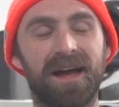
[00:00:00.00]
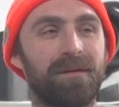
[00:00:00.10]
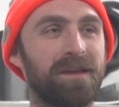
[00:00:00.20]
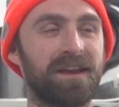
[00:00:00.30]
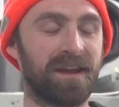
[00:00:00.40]
I
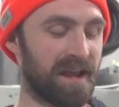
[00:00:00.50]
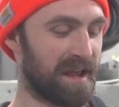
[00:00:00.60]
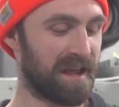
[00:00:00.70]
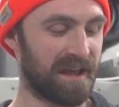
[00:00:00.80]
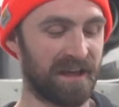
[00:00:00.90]
mean,
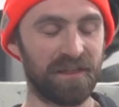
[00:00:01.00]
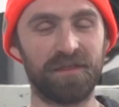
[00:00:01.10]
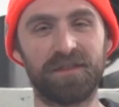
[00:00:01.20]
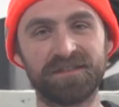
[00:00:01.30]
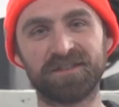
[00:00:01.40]

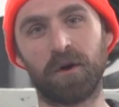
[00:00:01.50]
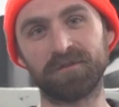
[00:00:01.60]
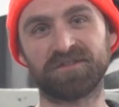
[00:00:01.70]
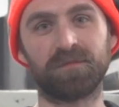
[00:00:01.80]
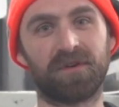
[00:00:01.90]
this
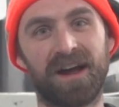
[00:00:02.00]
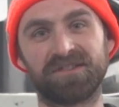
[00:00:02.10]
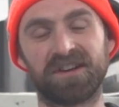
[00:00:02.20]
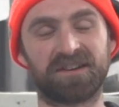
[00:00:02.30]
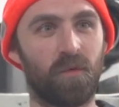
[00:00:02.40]
coaster
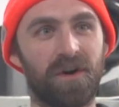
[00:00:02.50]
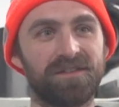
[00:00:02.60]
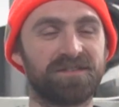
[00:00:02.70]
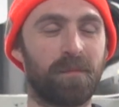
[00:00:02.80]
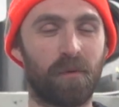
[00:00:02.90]
project
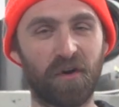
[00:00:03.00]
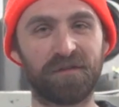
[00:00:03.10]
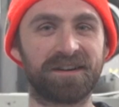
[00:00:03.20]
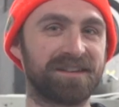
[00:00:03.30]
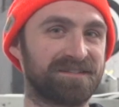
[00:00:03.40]
was a
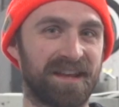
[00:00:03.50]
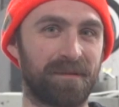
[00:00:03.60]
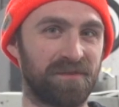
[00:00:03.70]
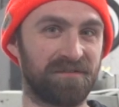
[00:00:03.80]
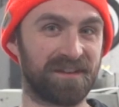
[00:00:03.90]
perfect
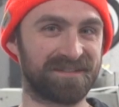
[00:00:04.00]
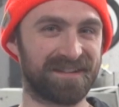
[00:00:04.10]
example of this,